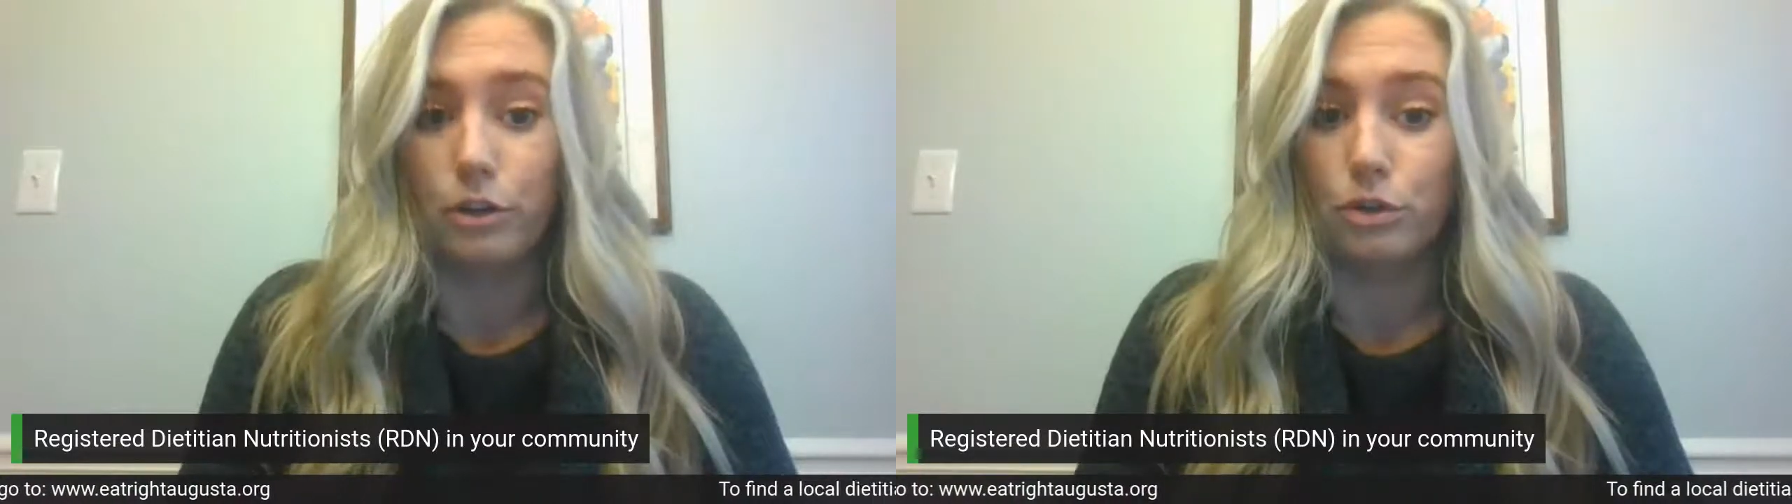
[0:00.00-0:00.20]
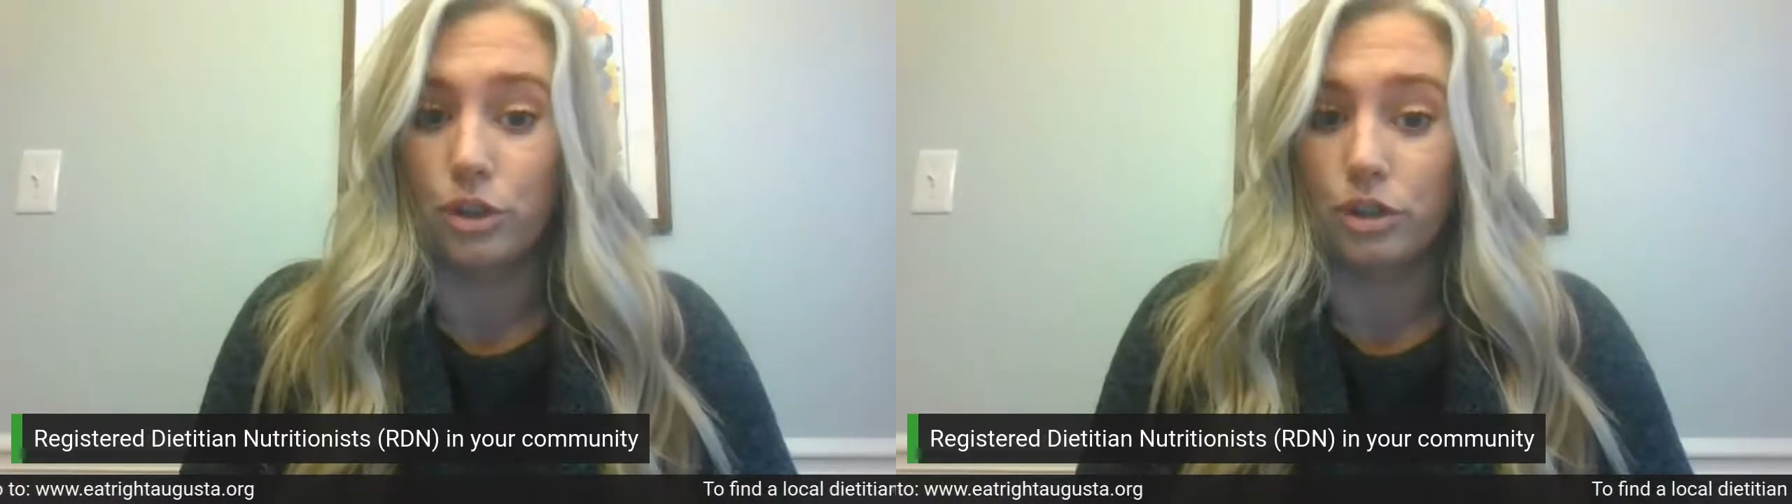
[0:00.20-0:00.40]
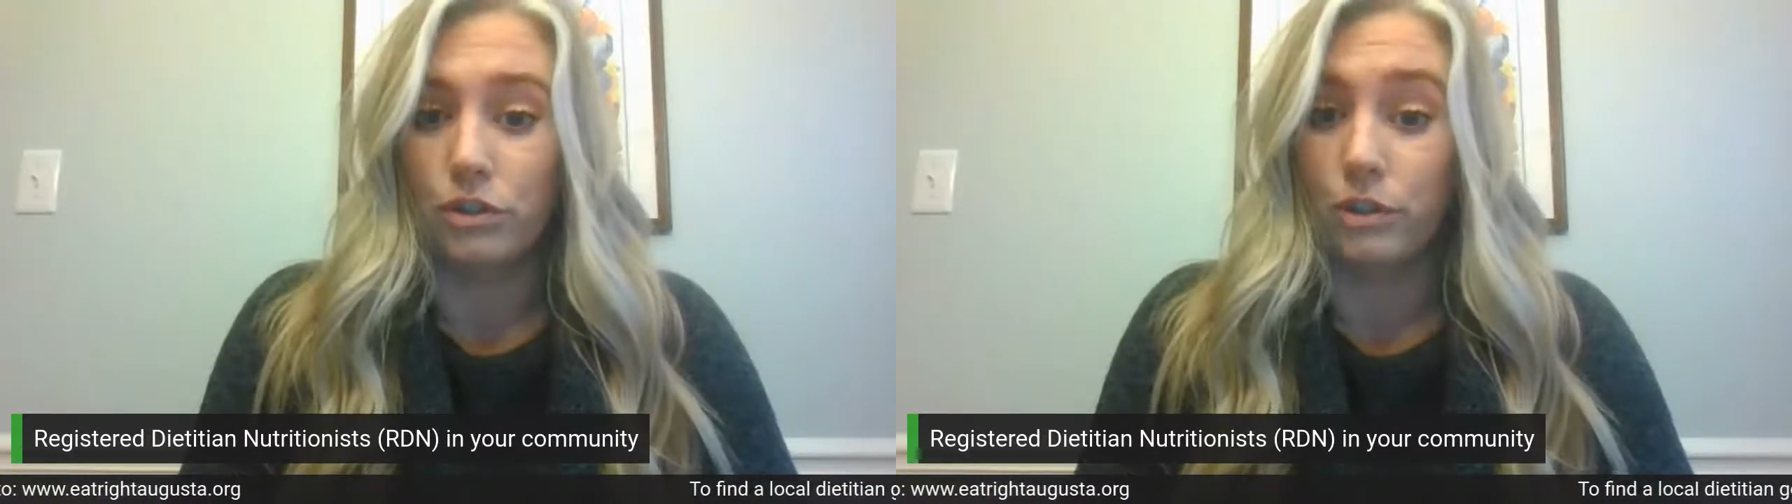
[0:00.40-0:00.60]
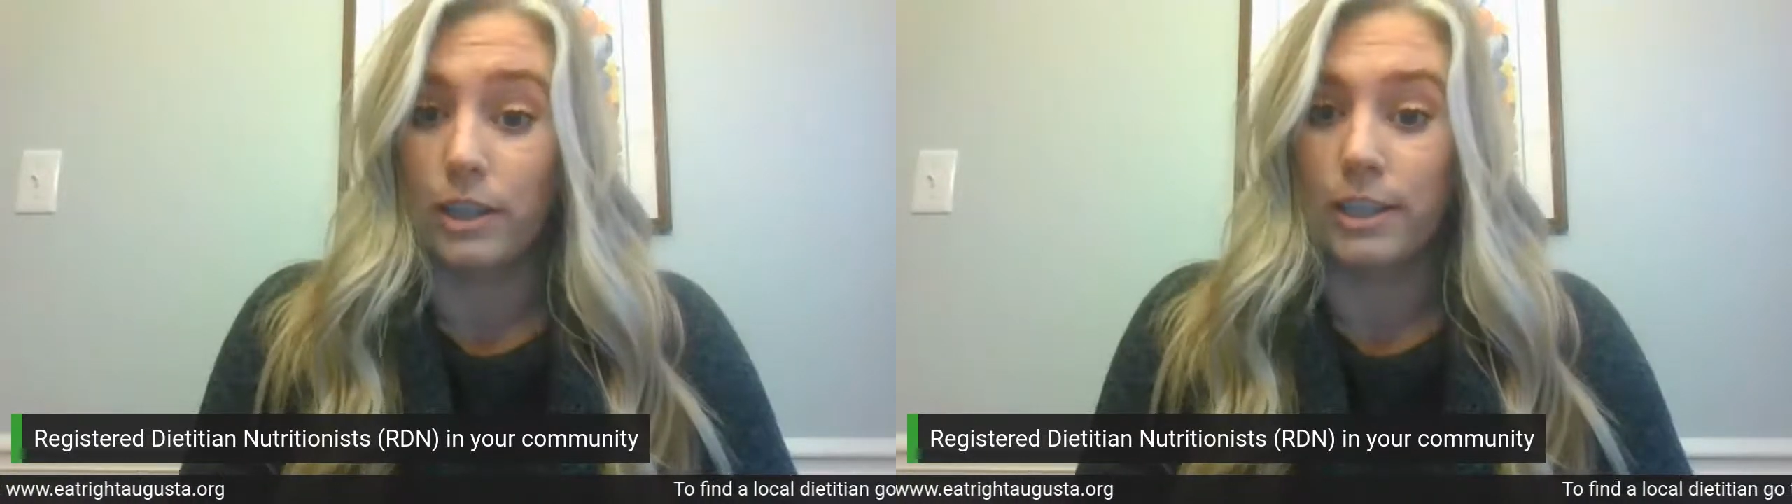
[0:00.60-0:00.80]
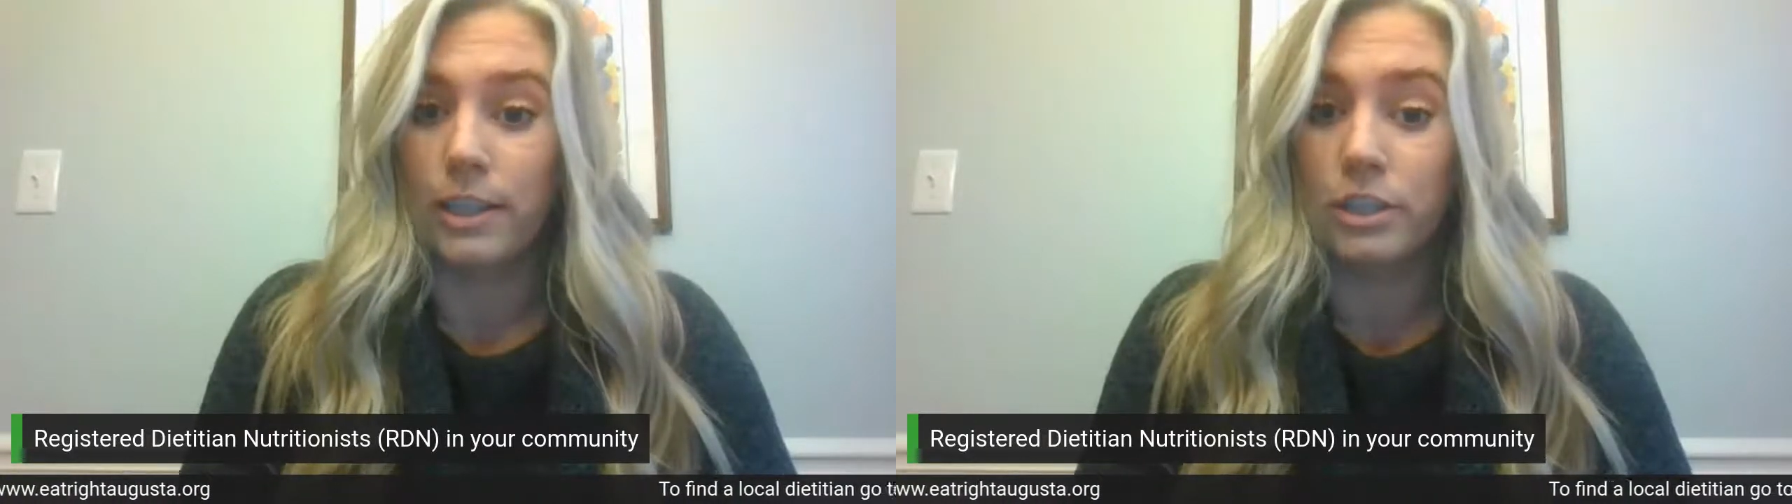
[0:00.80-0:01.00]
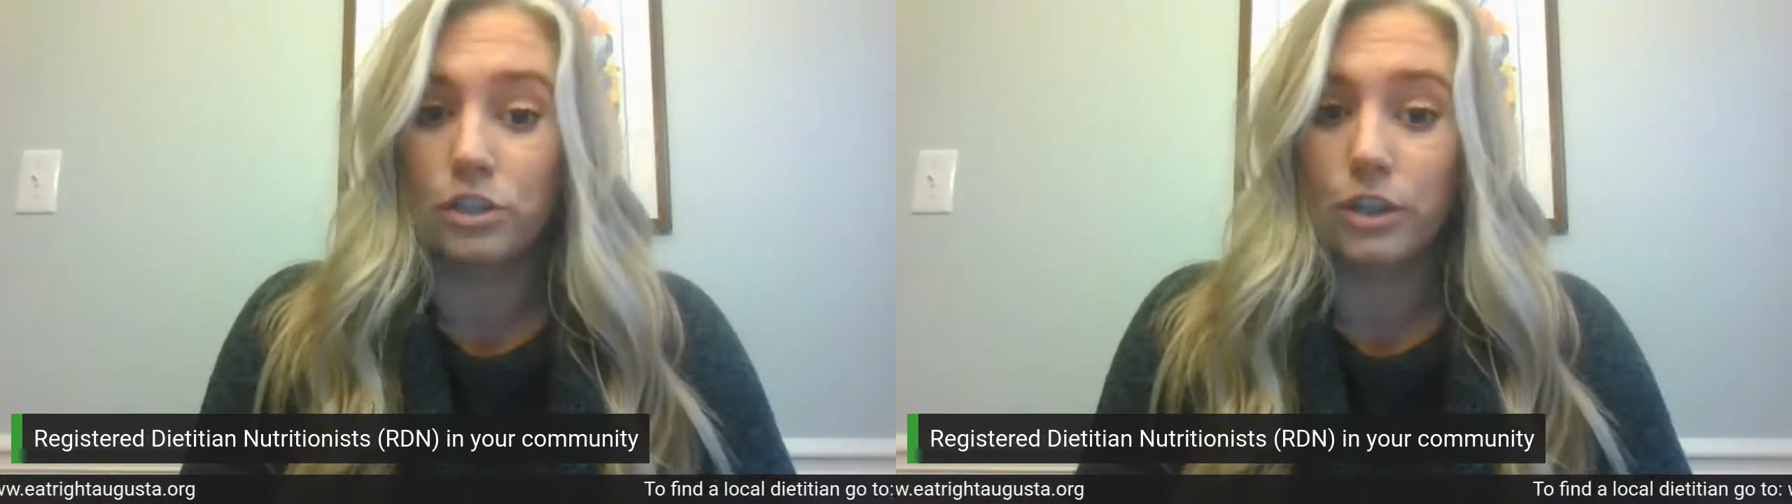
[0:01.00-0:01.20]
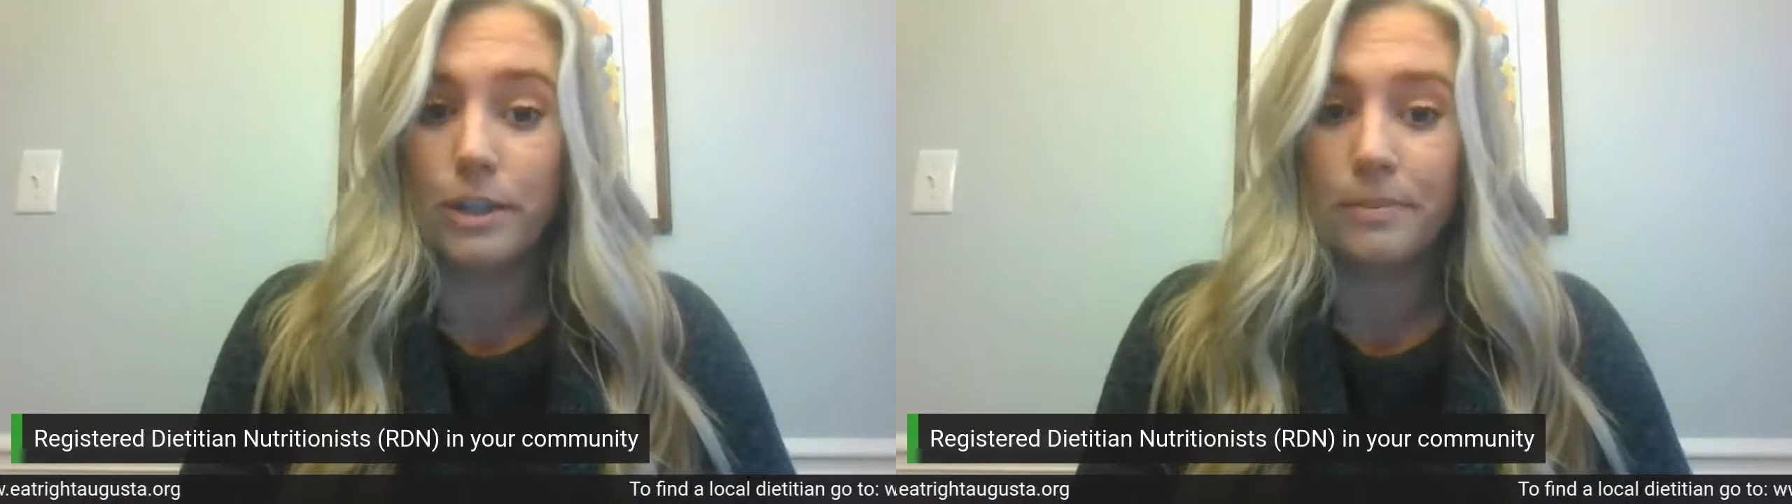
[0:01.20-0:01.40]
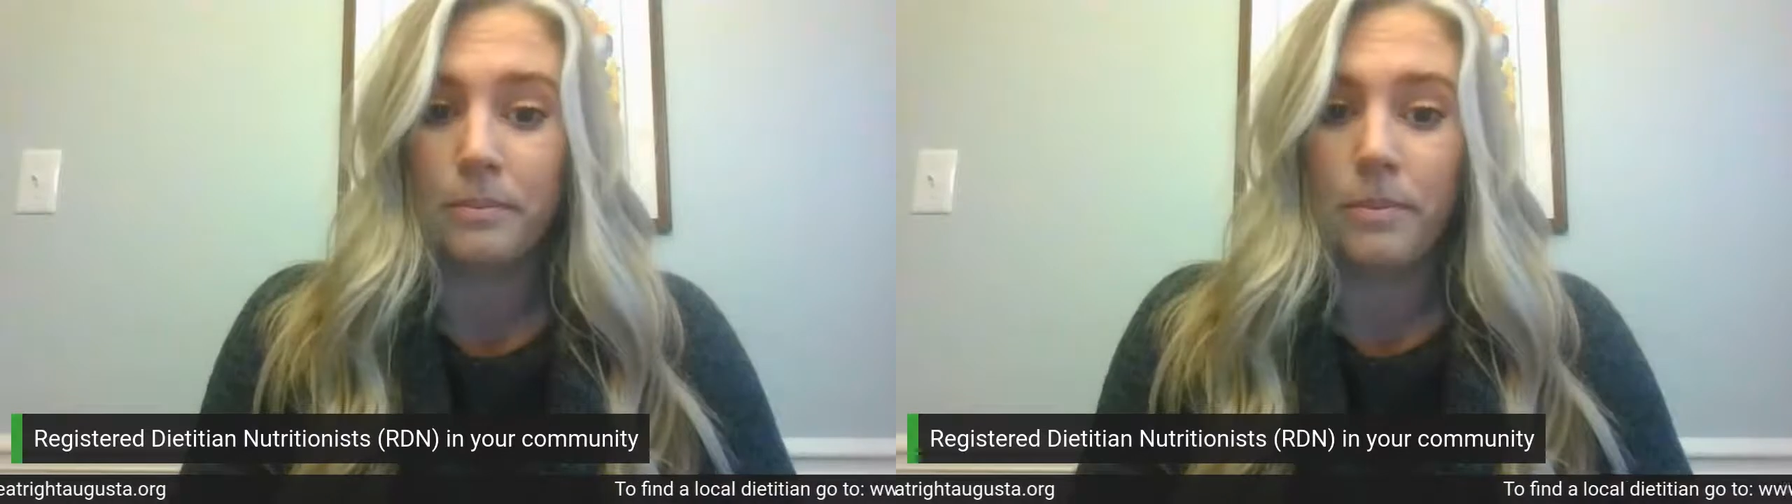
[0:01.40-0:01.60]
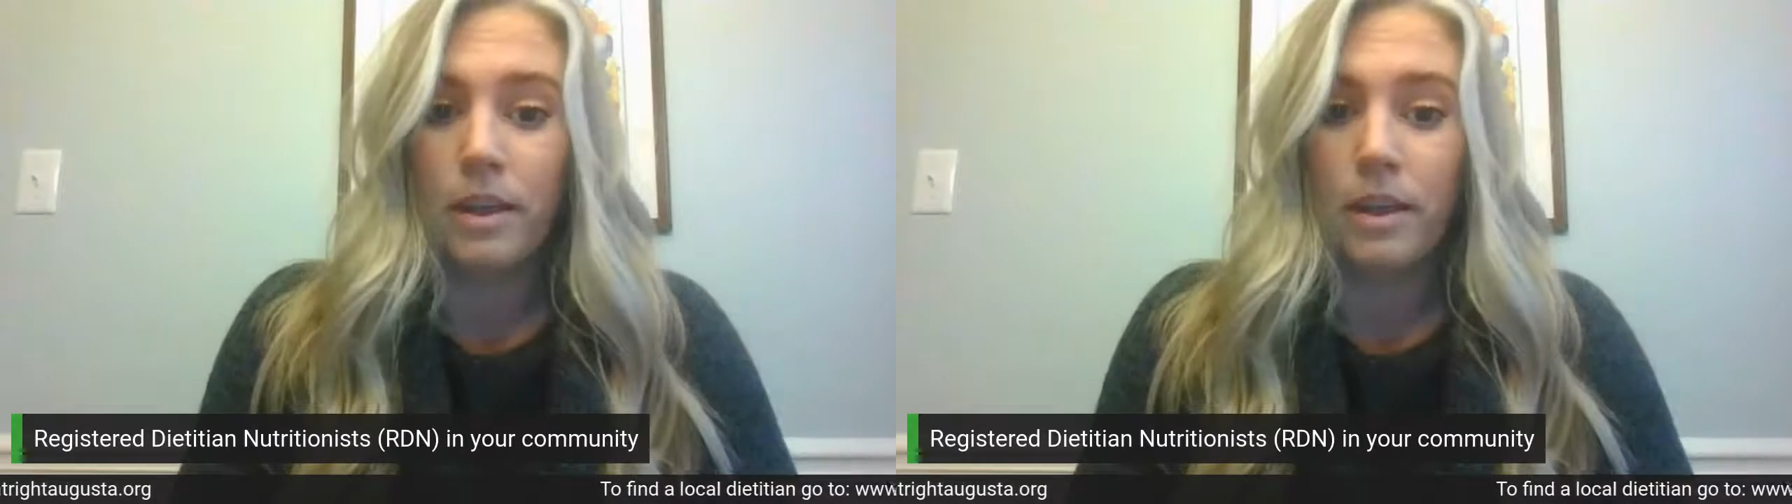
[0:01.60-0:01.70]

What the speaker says: nutrition-related history.